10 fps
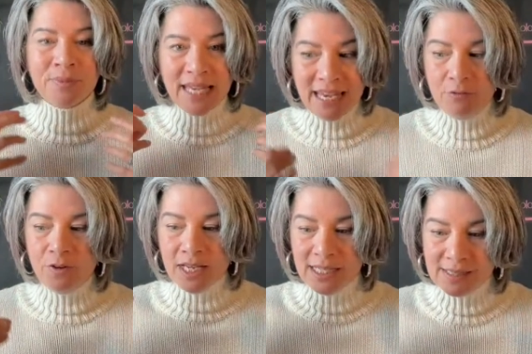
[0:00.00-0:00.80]

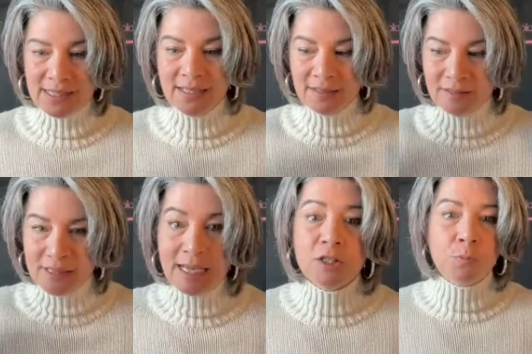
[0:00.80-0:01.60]
Every single
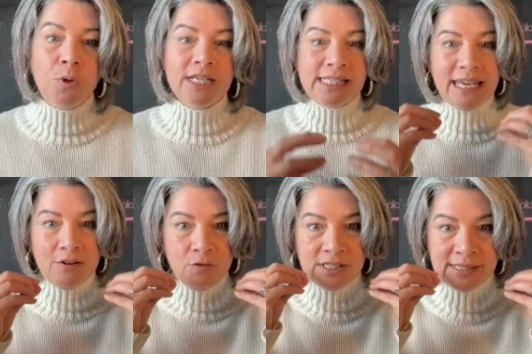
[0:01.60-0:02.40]
touch point,
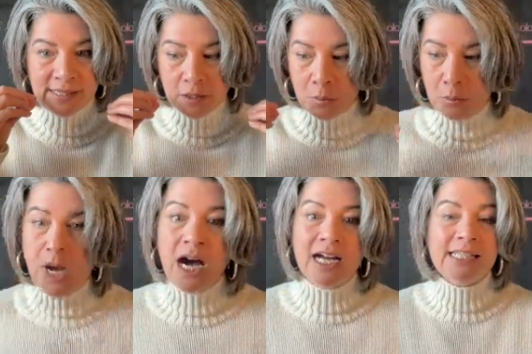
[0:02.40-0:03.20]
every single
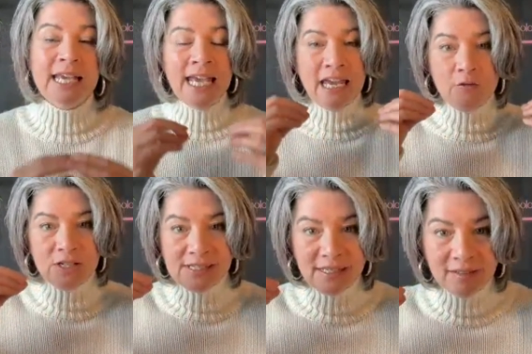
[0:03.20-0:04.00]
part,
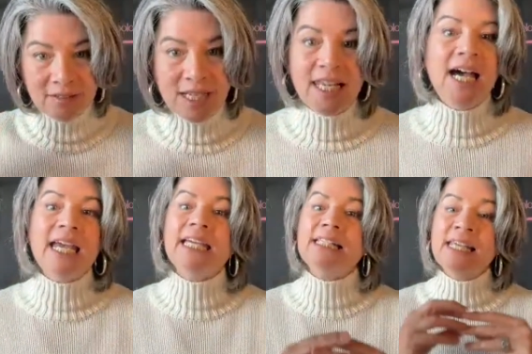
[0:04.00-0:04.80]
every single
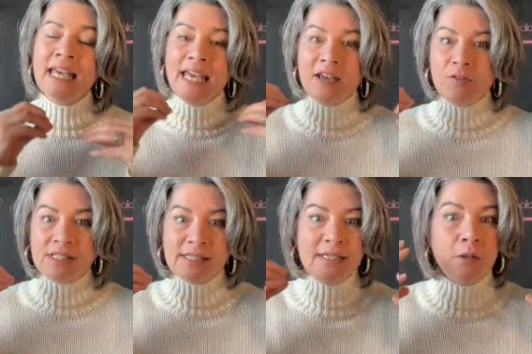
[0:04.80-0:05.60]
client,
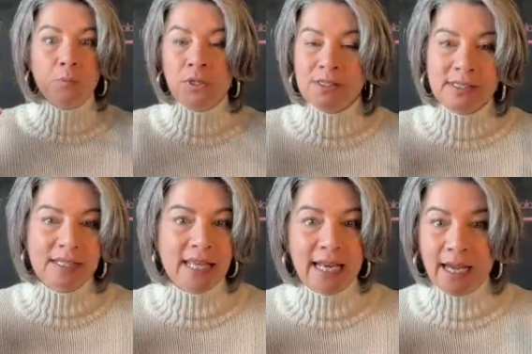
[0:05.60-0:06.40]
every single
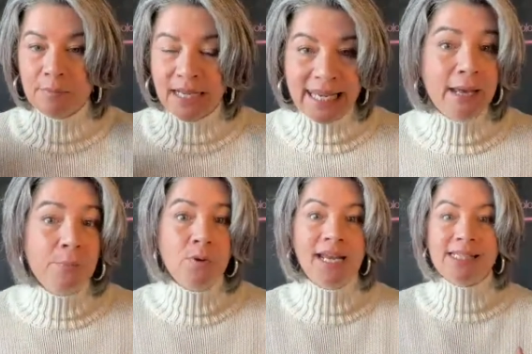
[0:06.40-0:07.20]
person that I'm
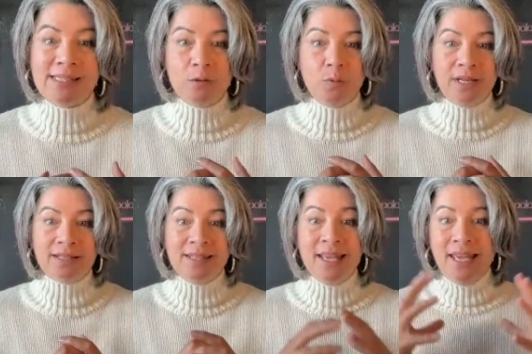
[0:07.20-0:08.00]
collaborating
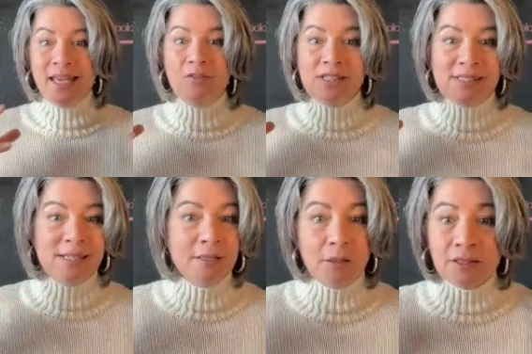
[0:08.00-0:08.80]
with, every
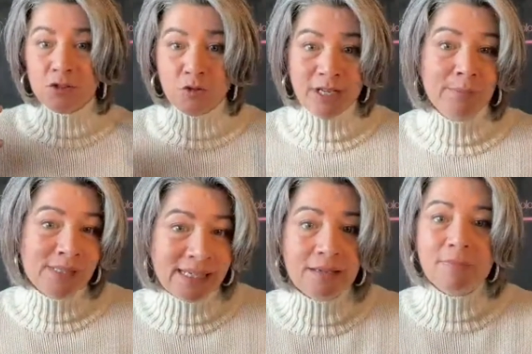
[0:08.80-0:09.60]
single
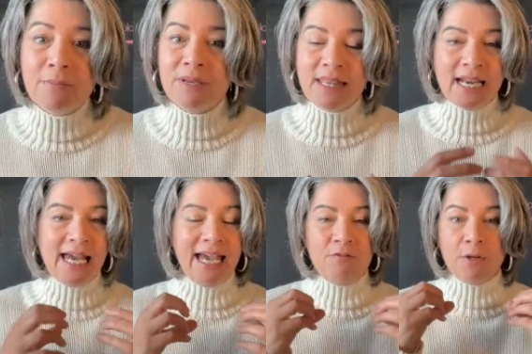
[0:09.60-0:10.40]
dream team member that I
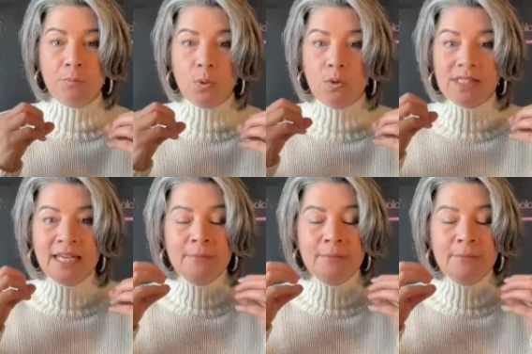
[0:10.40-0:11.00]
have on board,